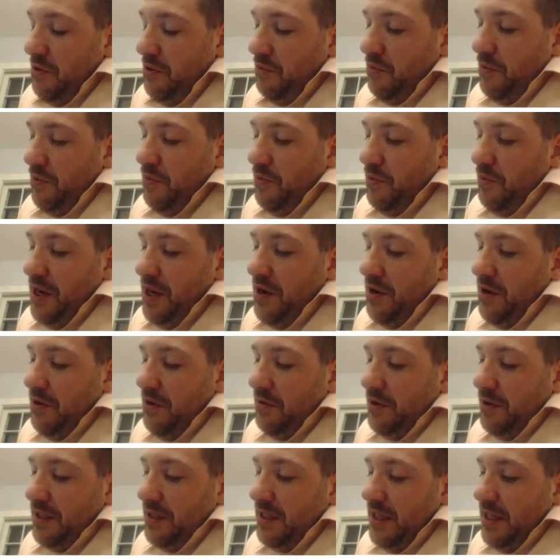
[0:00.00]
What we
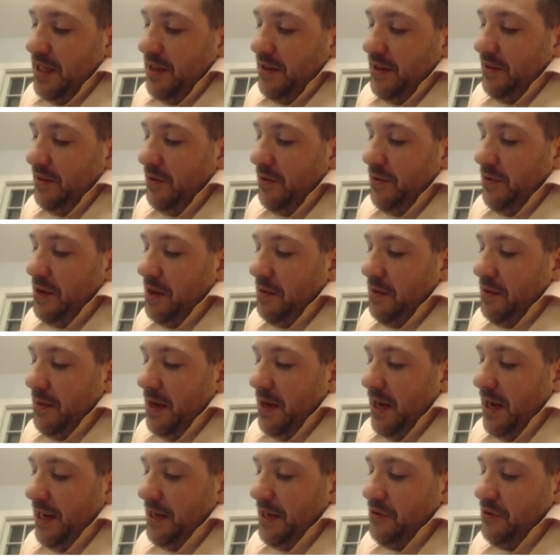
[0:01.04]
know is that sodium
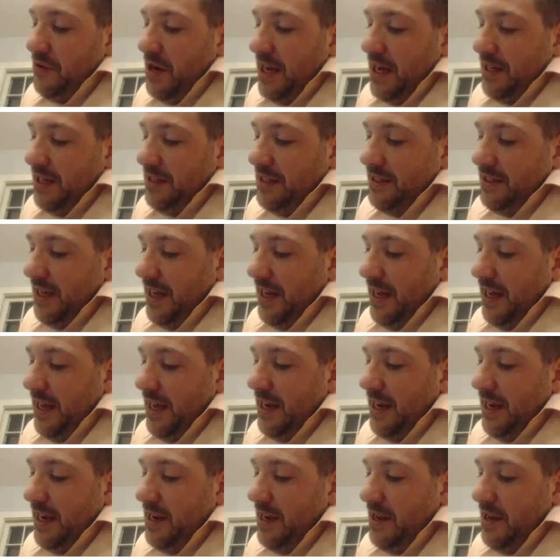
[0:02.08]

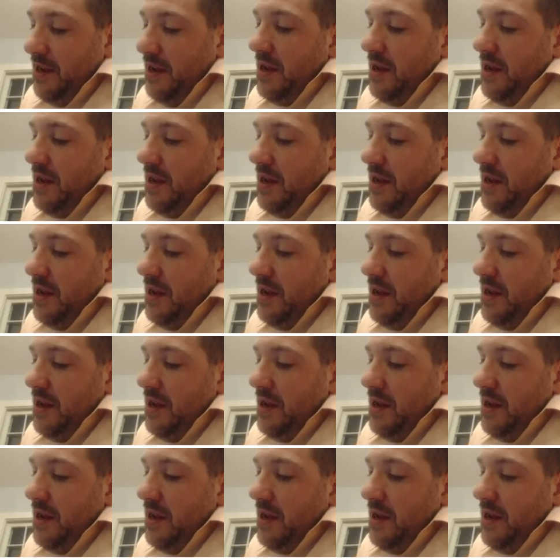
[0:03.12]
hydroxide,